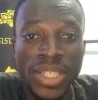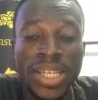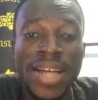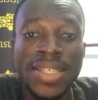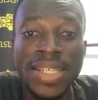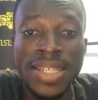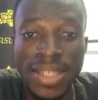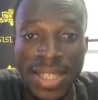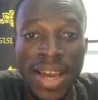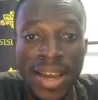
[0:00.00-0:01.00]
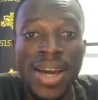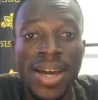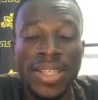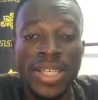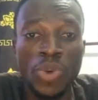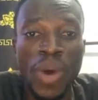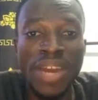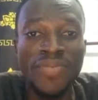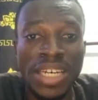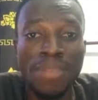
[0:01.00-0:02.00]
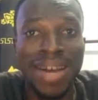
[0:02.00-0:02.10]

she has seen, say, it is relevant.